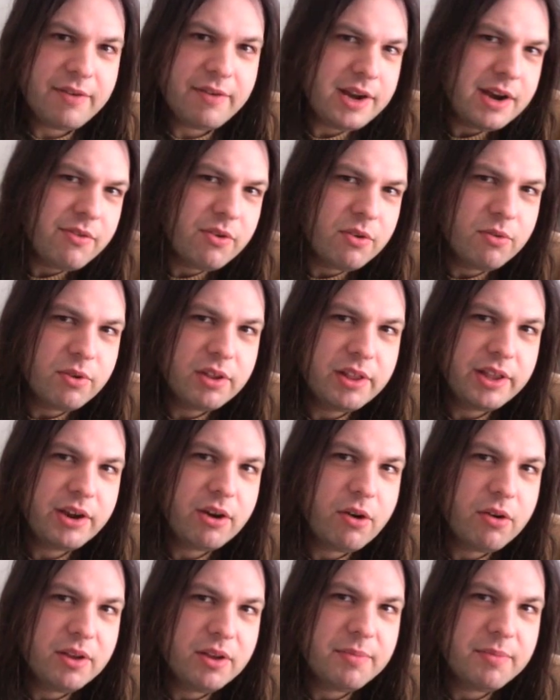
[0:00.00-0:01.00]
I never really
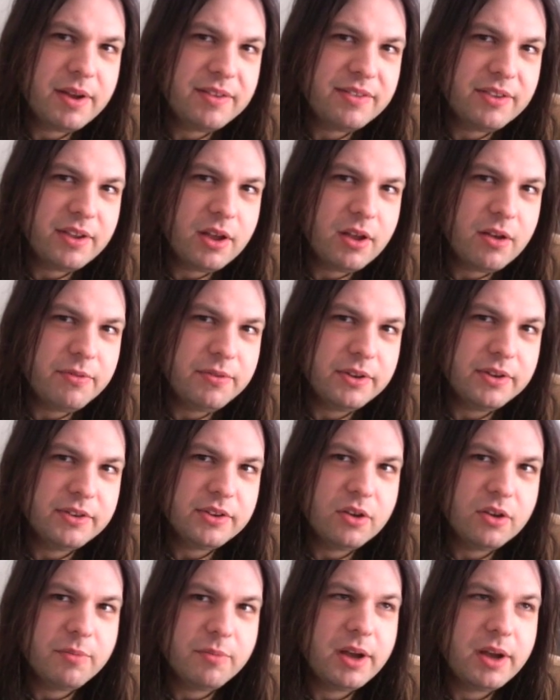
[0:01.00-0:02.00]
heard it myself
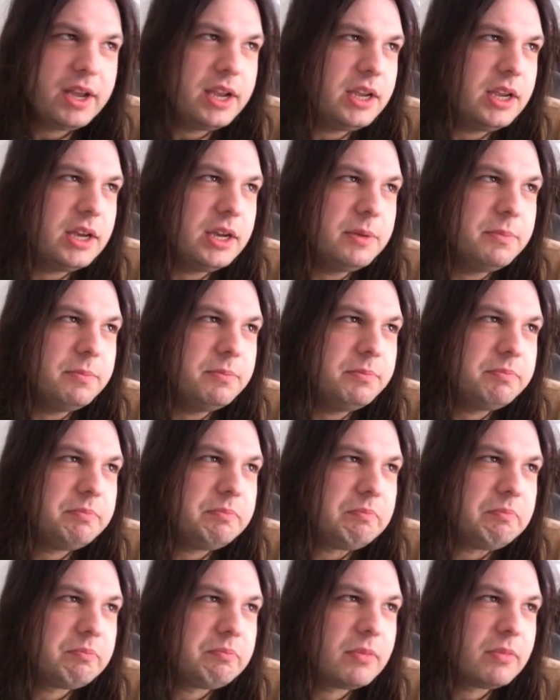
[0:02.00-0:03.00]
until my um,
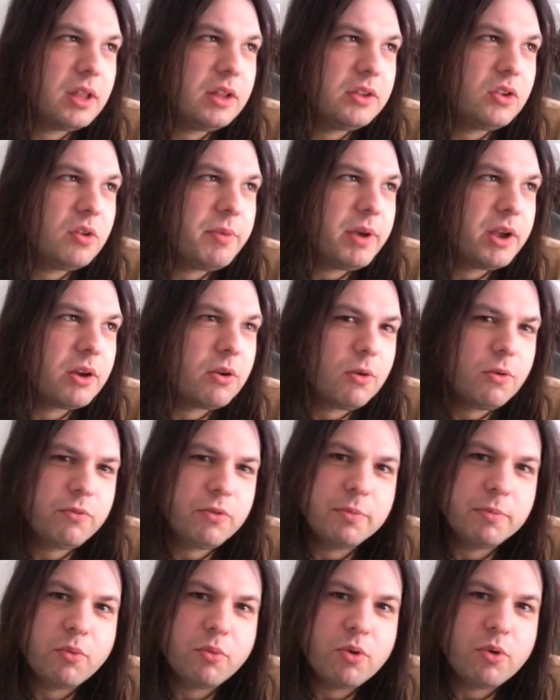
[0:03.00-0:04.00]
until my
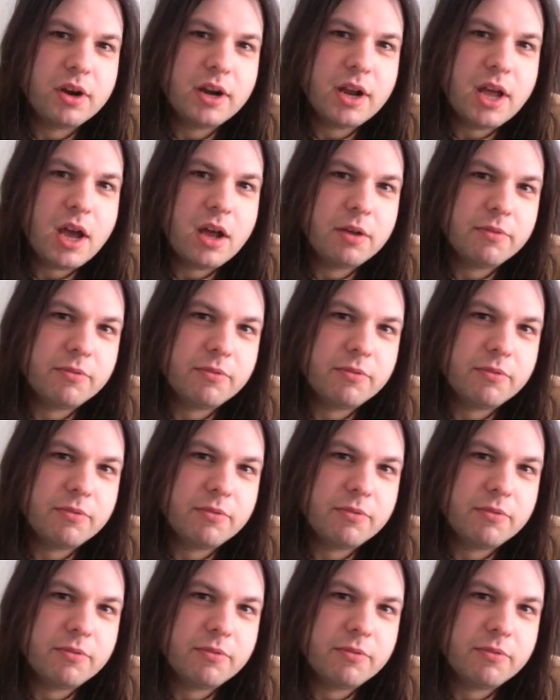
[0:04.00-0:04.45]
girlfriend pointed out.